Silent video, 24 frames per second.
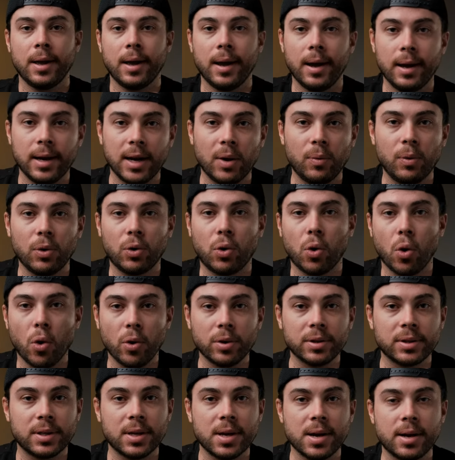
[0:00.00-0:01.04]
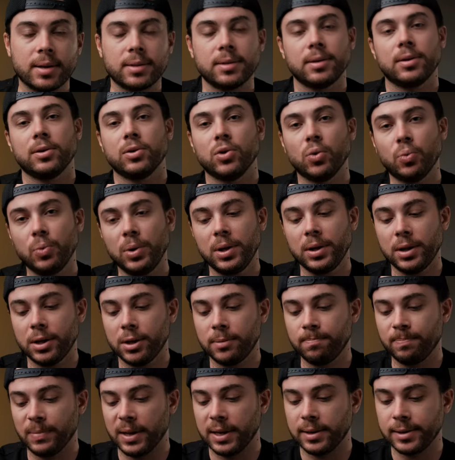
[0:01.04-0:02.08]
and I will contact the
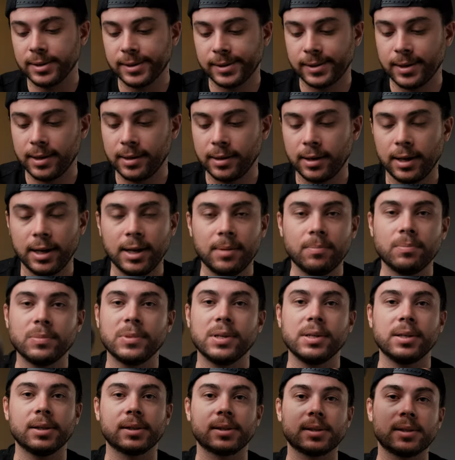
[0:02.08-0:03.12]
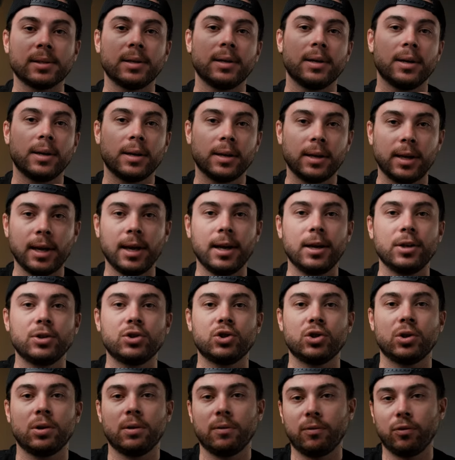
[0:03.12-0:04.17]
winner and send him this
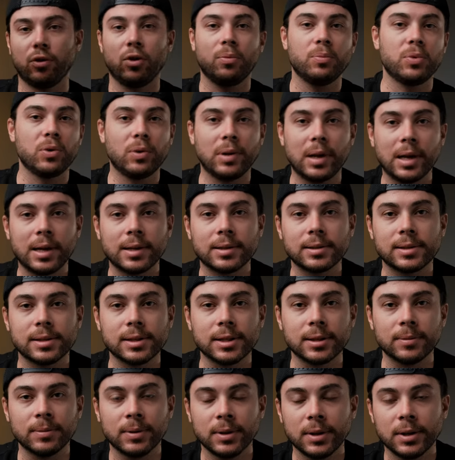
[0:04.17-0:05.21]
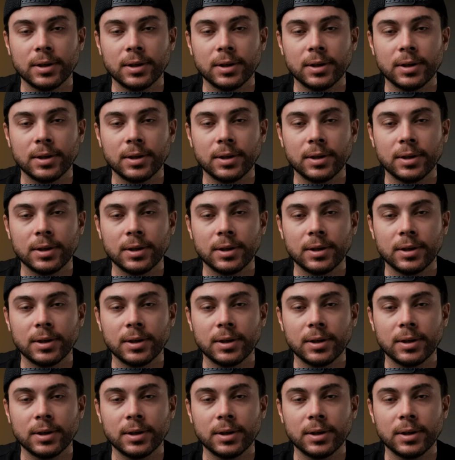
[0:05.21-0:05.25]
cage from Ulanzi.